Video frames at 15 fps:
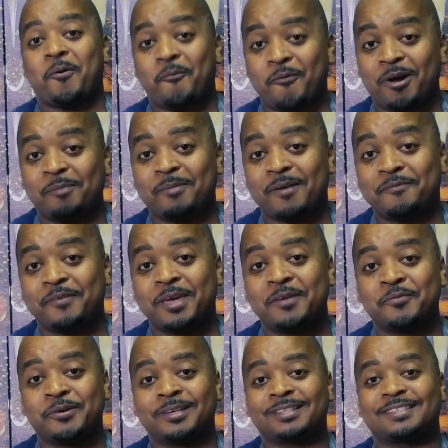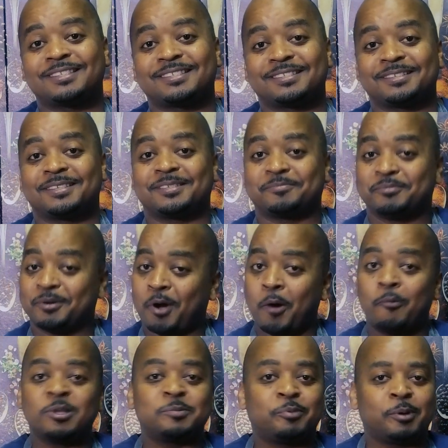One of my favorites. It
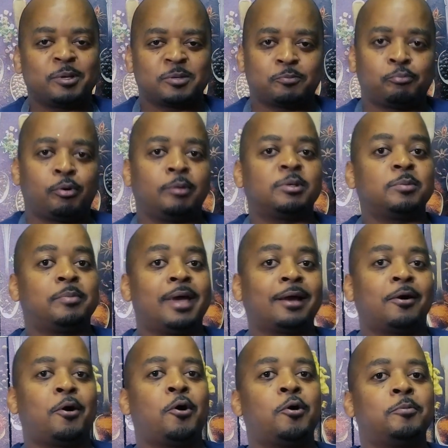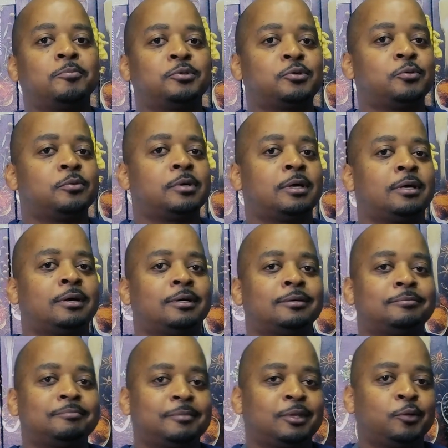always brings me back home to
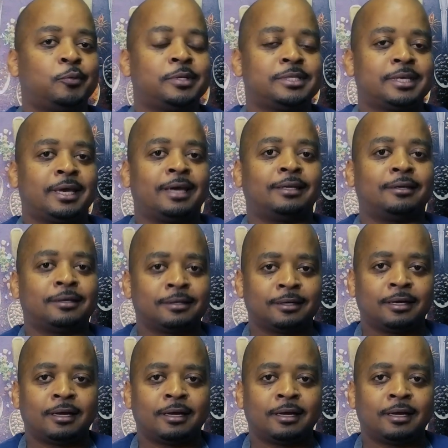Louisiana.